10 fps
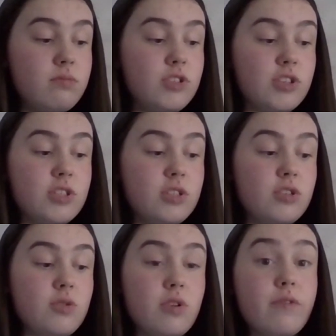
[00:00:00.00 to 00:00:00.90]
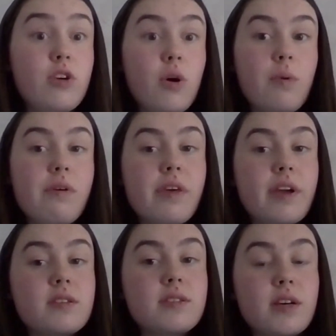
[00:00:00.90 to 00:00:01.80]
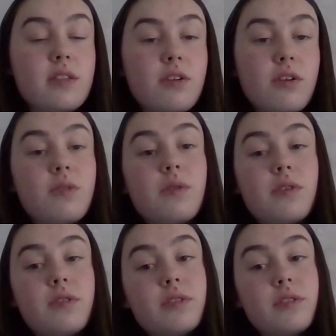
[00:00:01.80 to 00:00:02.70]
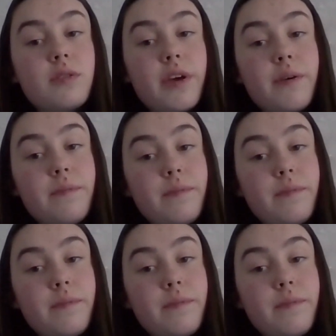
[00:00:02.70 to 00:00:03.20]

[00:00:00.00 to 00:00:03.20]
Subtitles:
just to sort of cope with things like that are going on. So yeah.